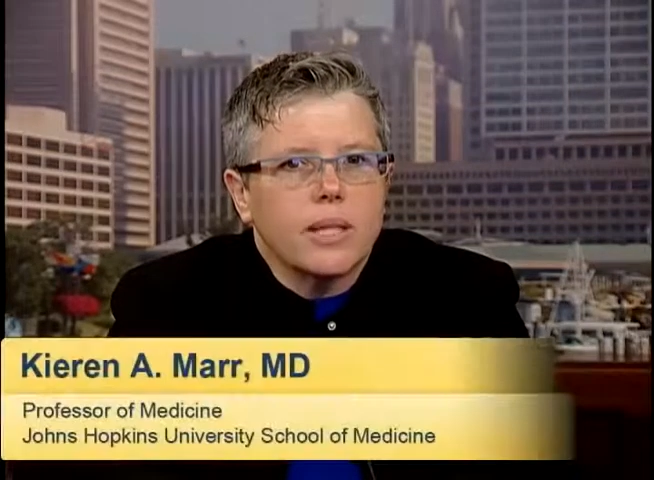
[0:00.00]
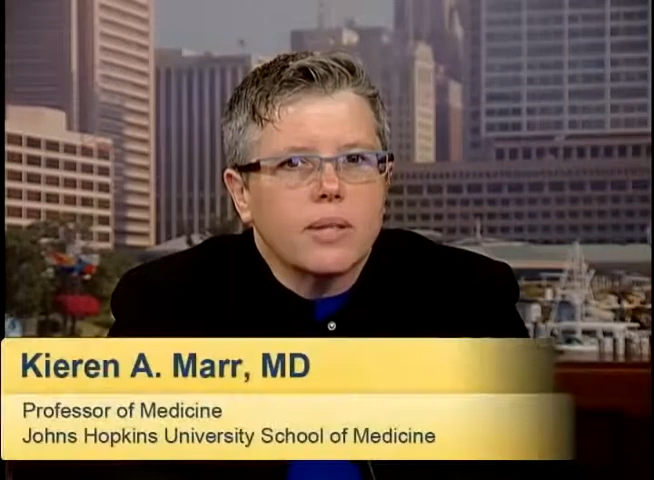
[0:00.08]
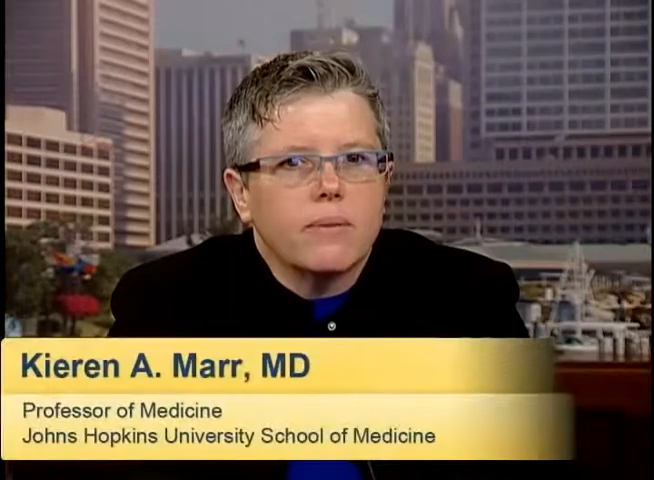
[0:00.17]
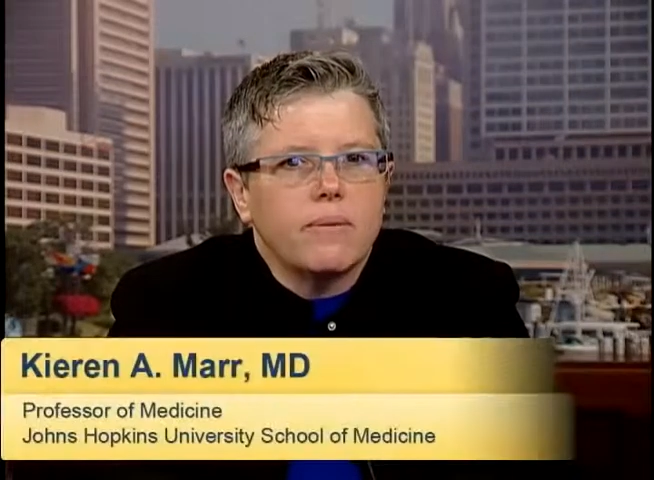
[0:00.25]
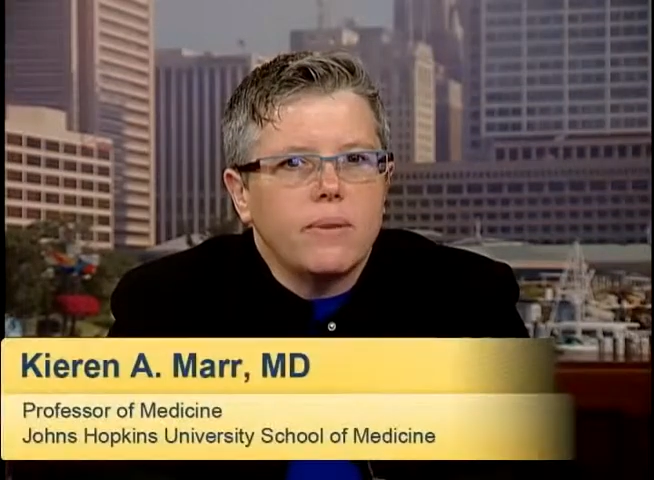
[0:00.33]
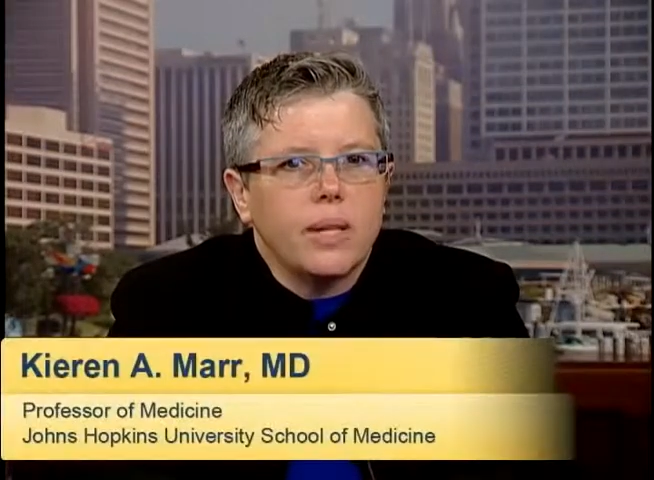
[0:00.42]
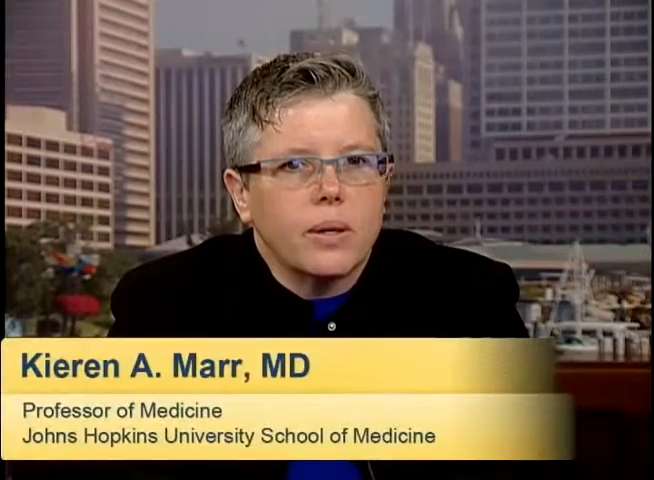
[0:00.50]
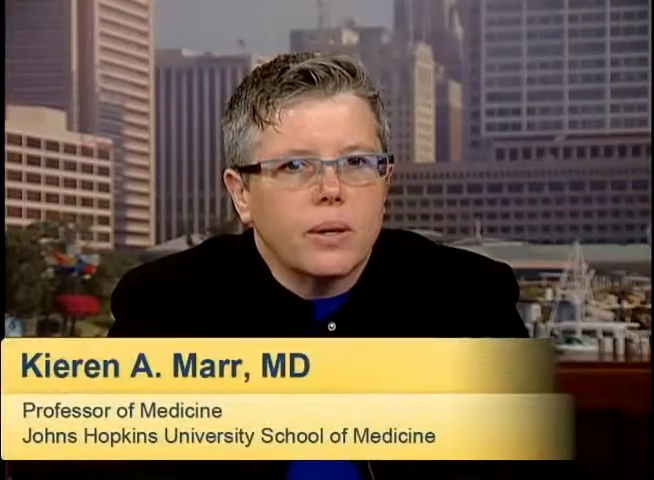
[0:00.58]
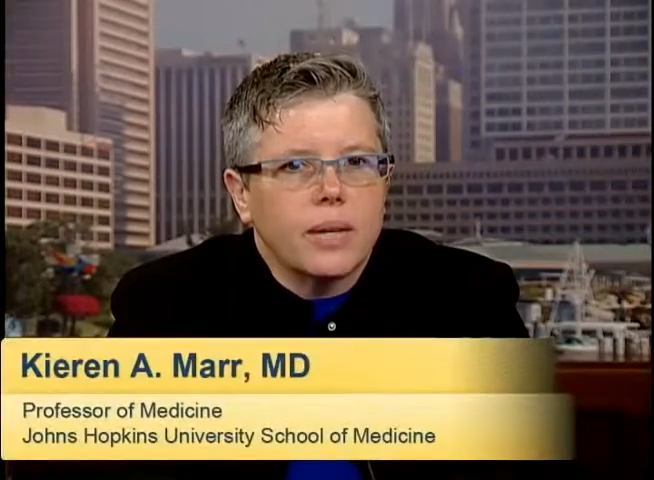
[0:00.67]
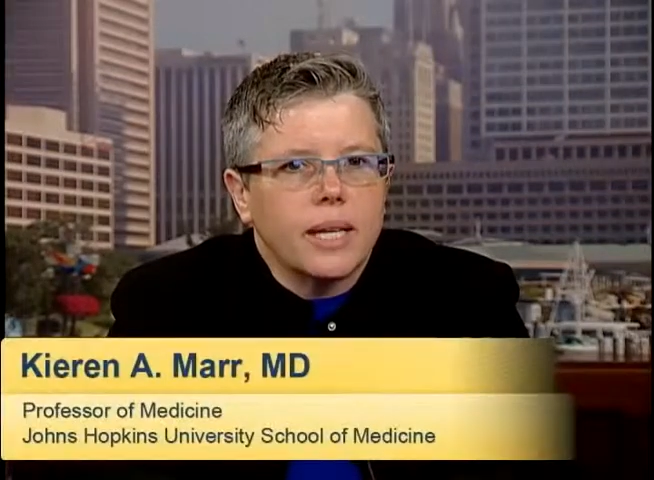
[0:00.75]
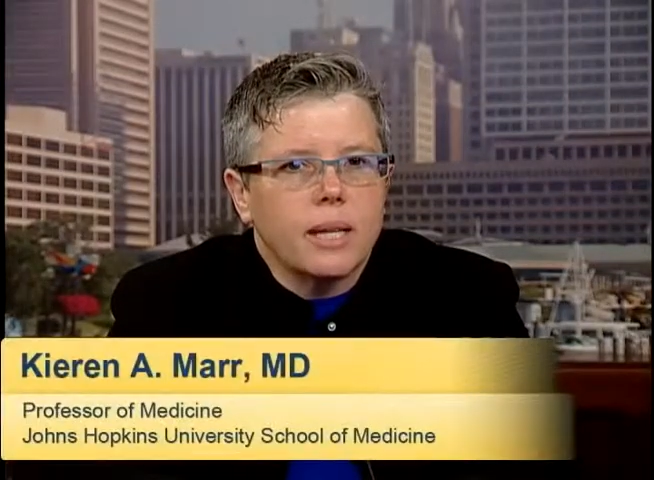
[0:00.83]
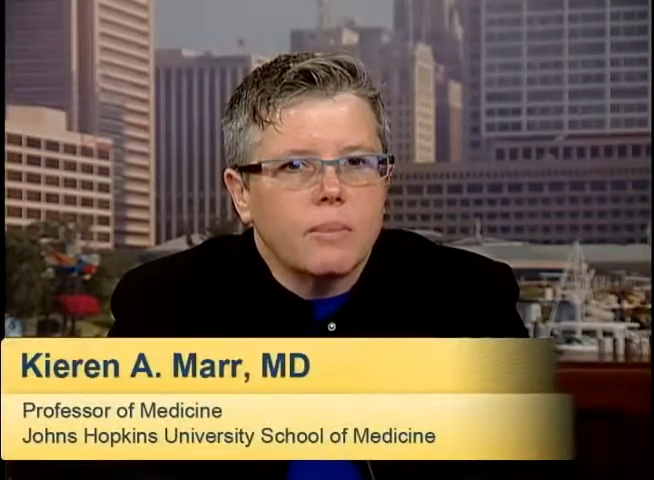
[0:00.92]

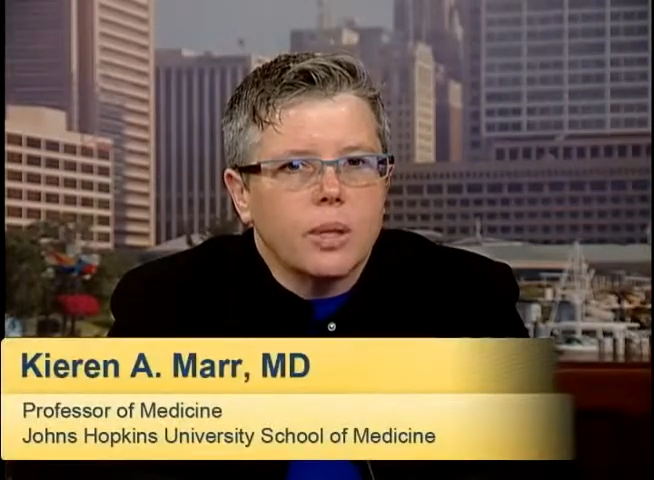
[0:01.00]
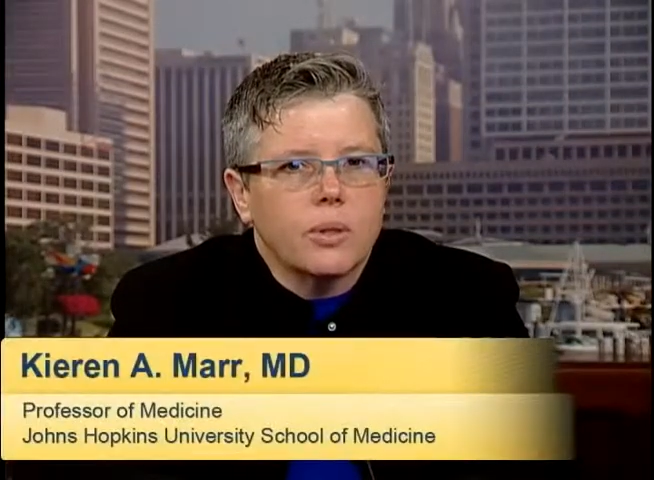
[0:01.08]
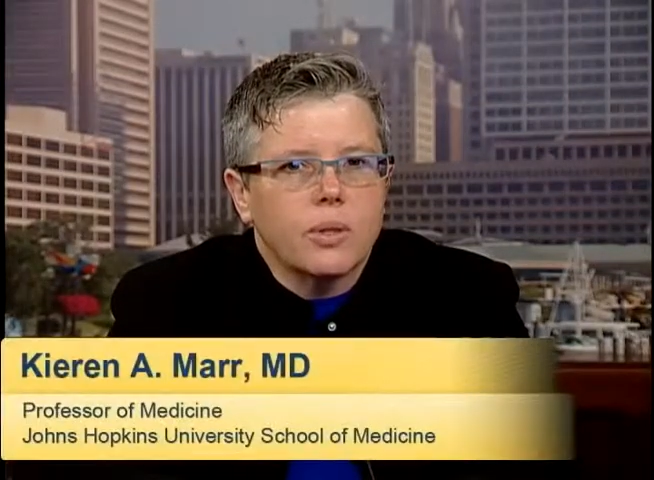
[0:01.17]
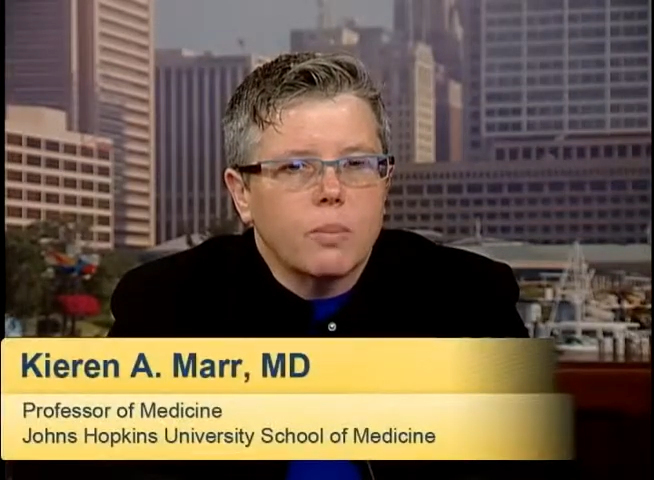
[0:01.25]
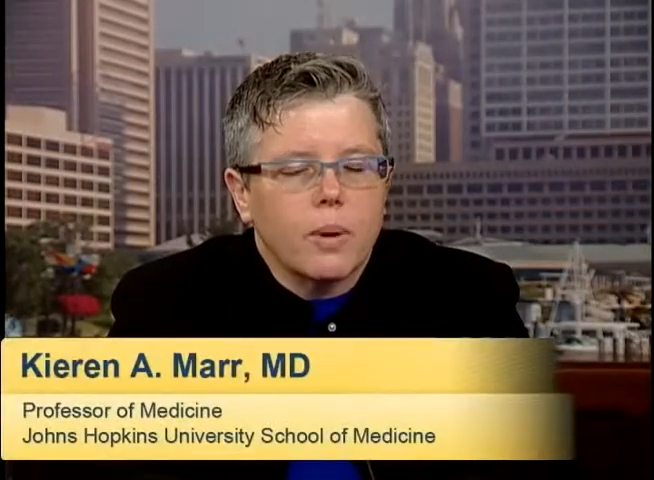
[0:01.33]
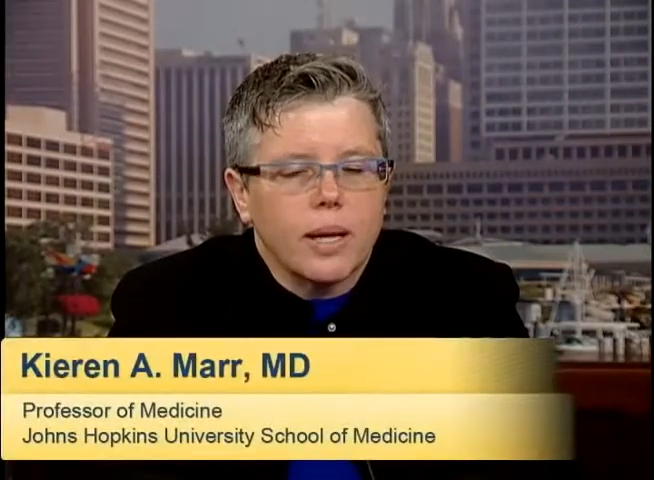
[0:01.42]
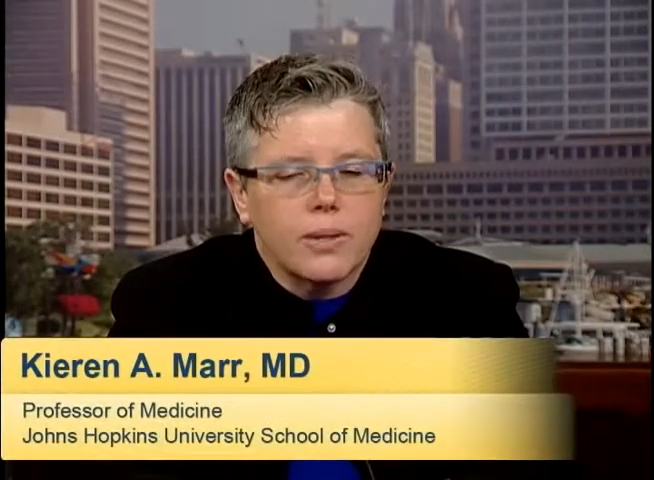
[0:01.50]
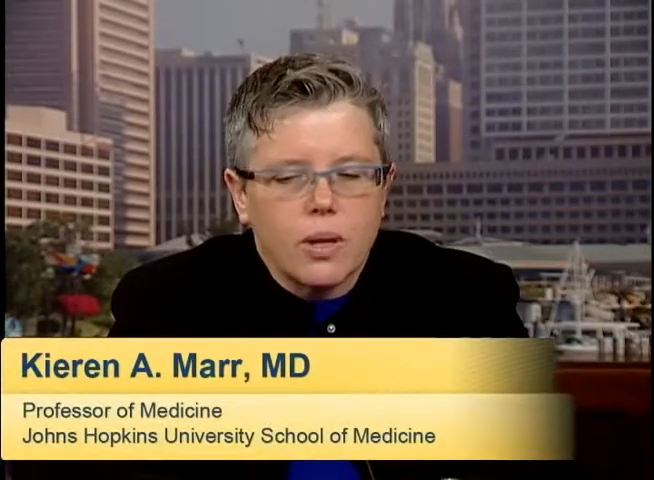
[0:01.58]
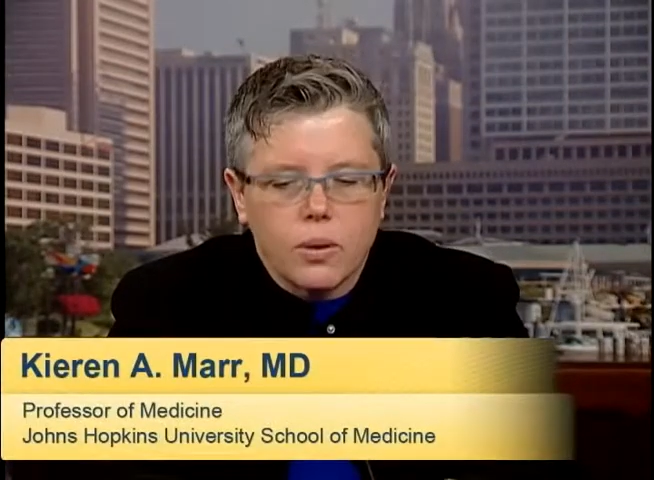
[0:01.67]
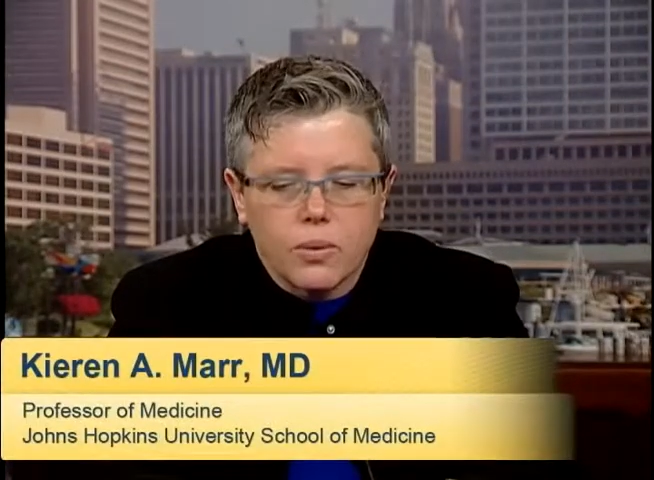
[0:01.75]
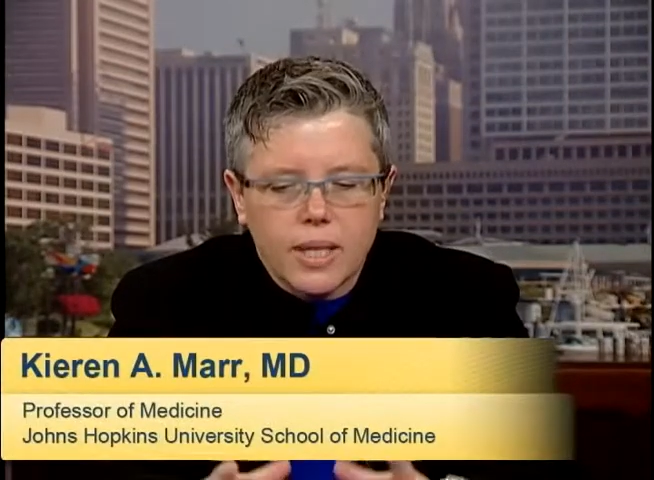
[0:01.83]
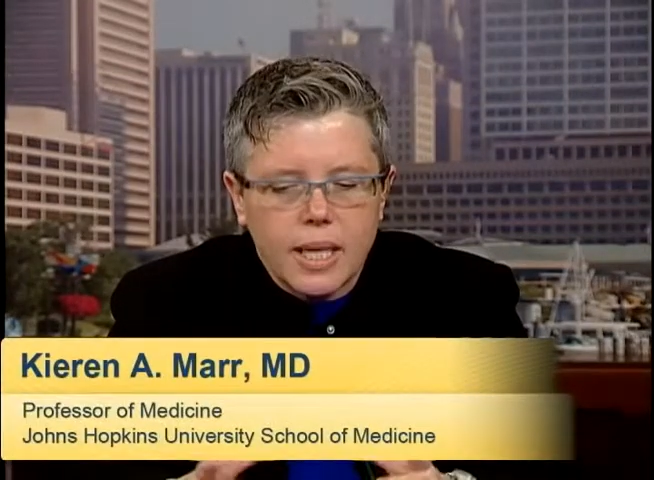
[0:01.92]
severe in immunosuppressed hosts,